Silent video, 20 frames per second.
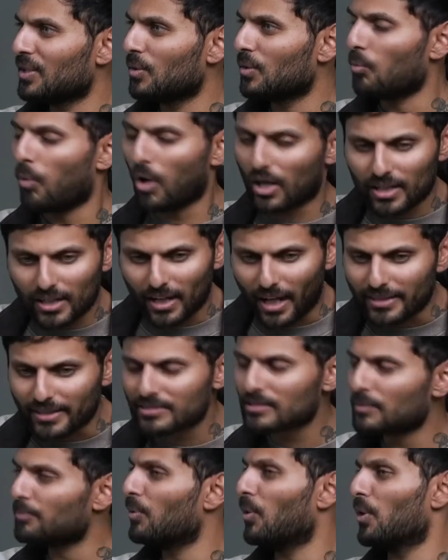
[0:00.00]
What can I
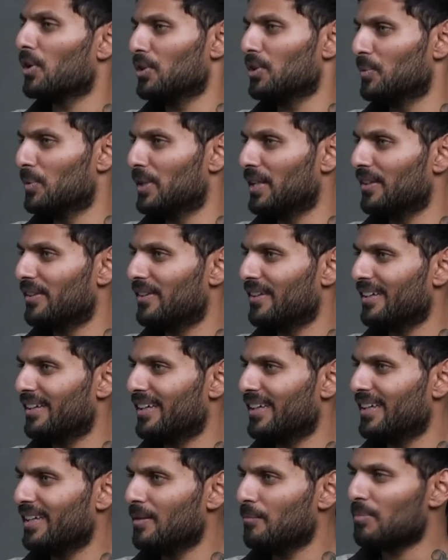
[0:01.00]
support you with?
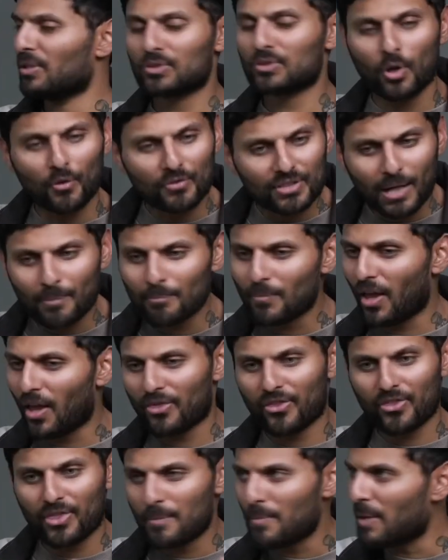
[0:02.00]
Because over that
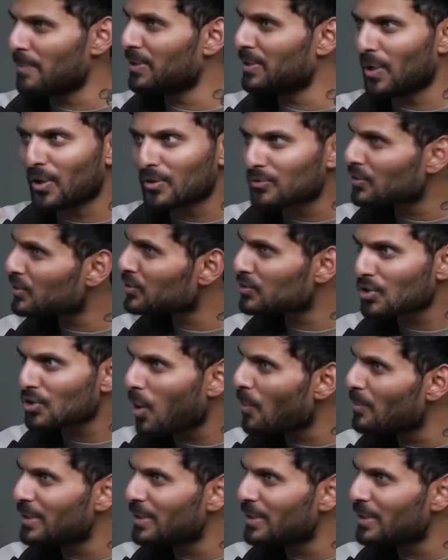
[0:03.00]
month, they may be going through so